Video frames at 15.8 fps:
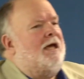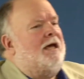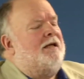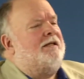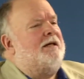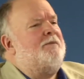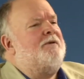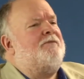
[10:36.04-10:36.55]

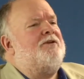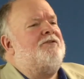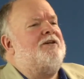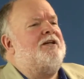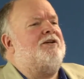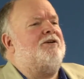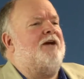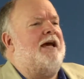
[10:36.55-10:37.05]
Tell me if you
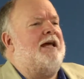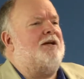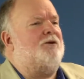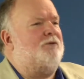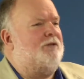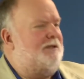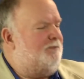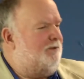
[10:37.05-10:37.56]
think you're
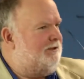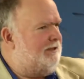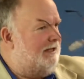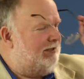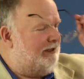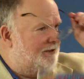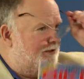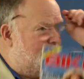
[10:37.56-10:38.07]
adequately
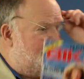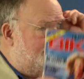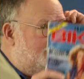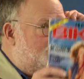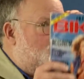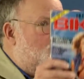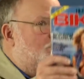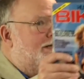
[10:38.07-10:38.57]
protected. Do you see
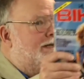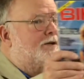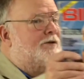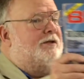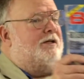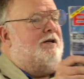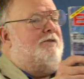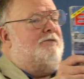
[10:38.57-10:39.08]
the warning on
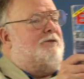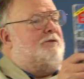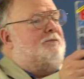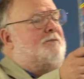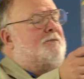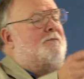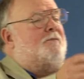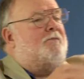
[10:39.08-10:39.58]
the
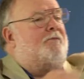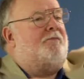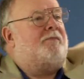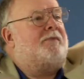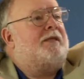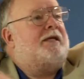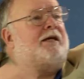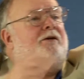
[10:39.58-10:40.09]
cover?
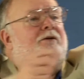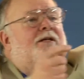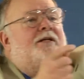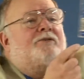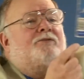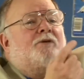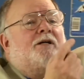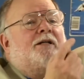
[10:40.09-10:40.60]
Here it
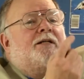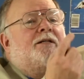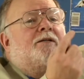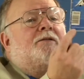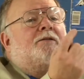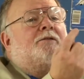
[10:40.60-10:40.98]
is right here.